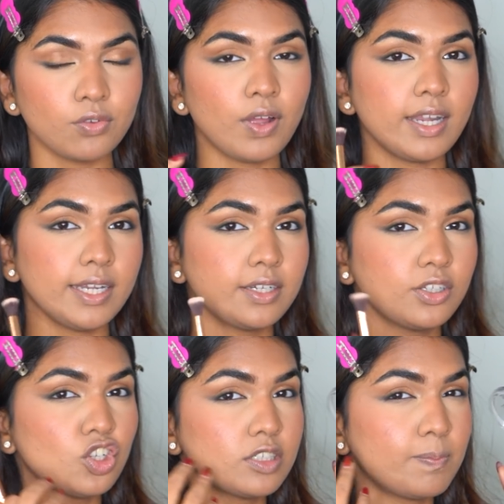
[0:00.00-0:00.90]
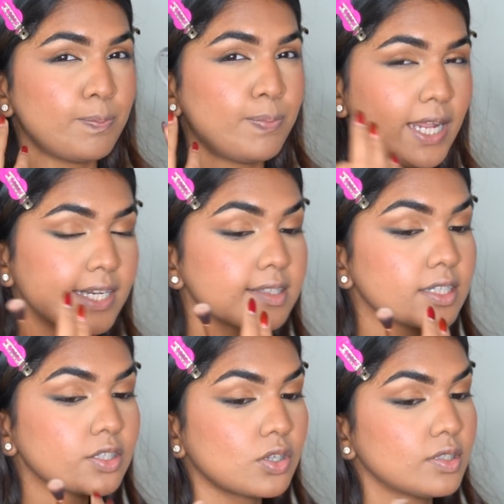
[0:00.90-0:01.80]
of highlighter. It just blends
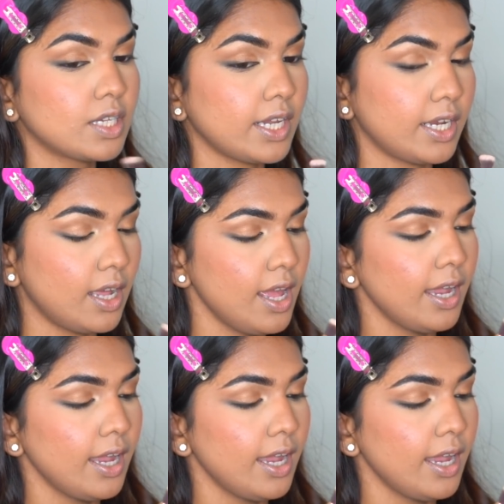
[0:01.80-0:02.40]
into your skin